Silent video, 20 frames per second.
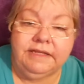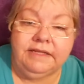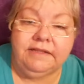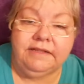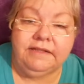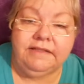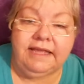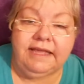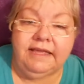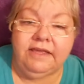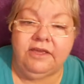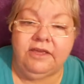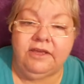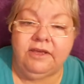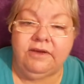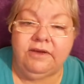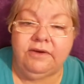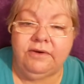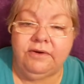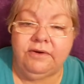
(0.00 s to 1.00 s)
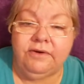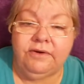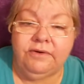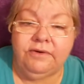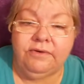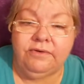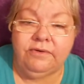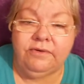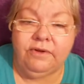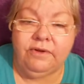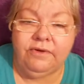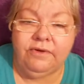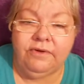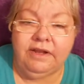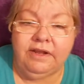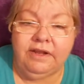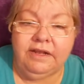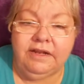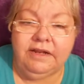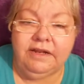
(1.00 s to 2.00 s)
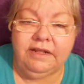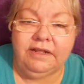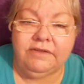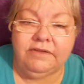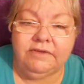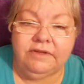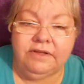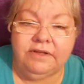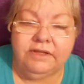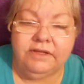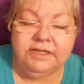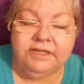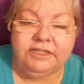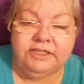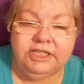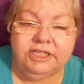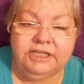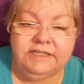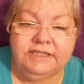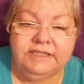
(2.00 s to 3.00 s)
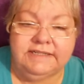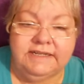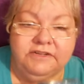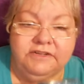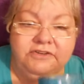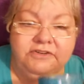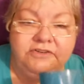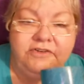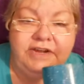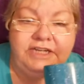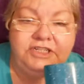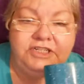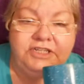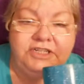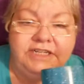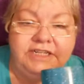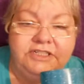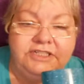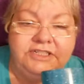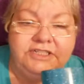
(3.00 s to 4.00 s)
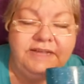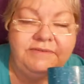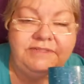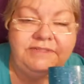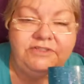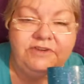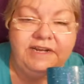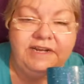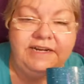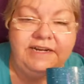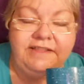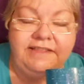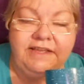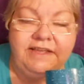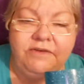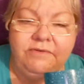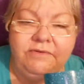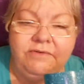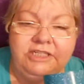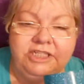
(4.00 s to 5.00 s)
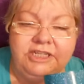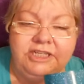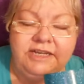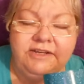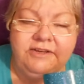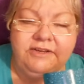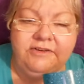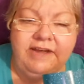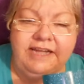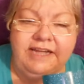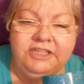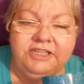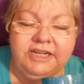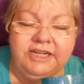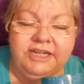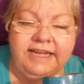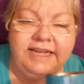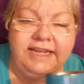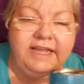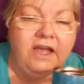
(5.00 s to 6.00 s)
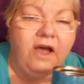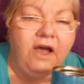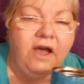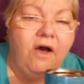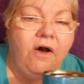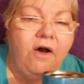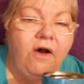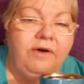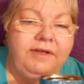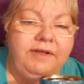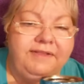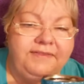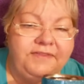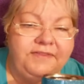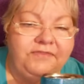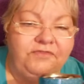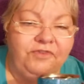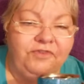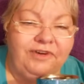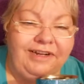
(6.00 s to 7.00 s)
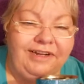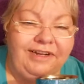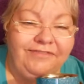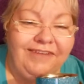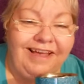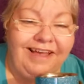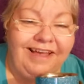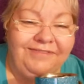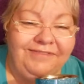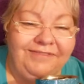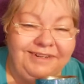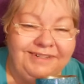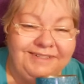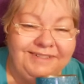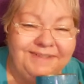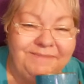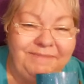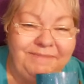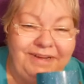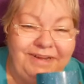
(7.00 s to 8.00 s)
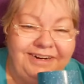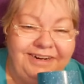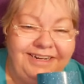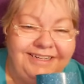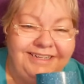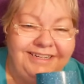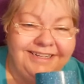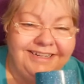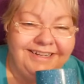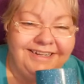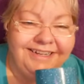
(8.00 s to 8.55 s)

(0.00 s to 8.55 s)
Thank you, Lauren. She had said congratulations. I was trying to think what's she congratulating? Oh, it's the 45 years of marriage.